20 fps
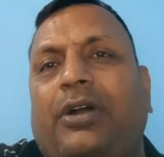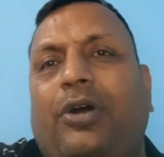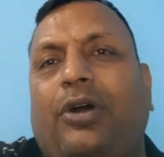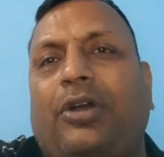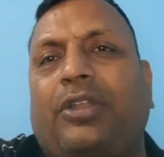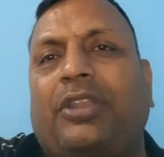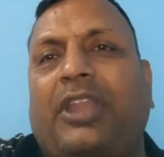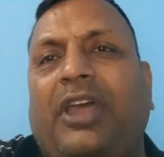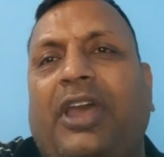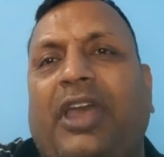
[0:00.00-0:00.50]

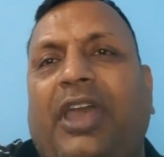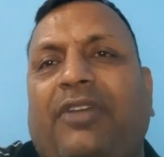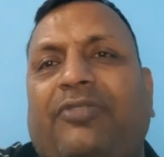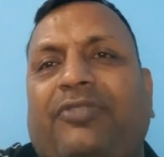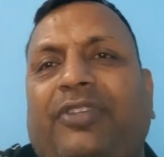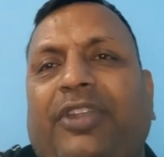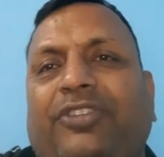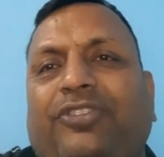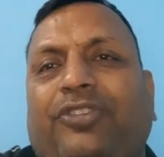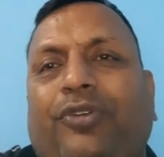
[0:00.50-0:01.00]
on the
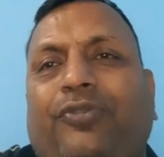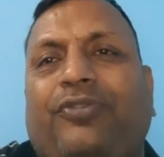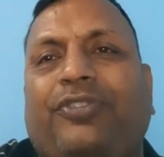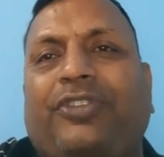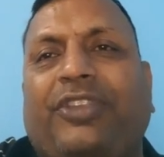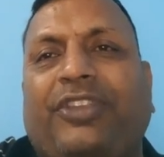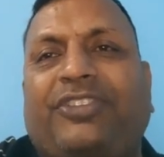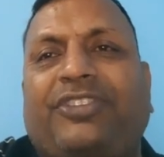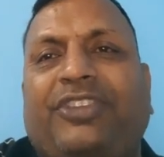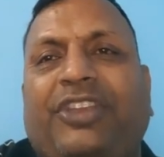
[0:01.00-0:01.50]
average of
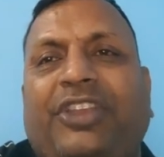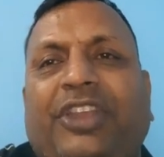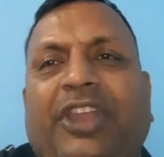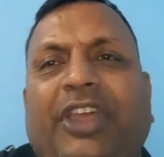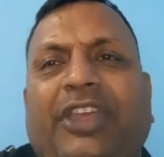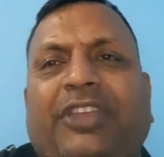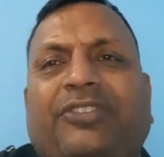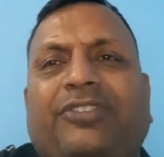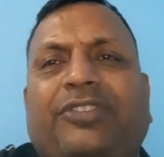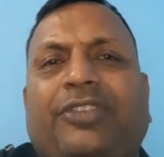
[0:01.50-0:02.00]
60
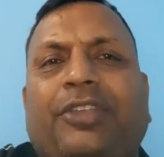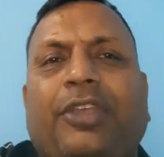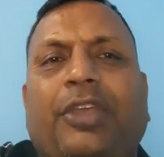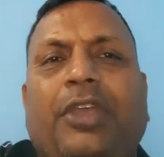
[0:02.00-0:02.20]
days.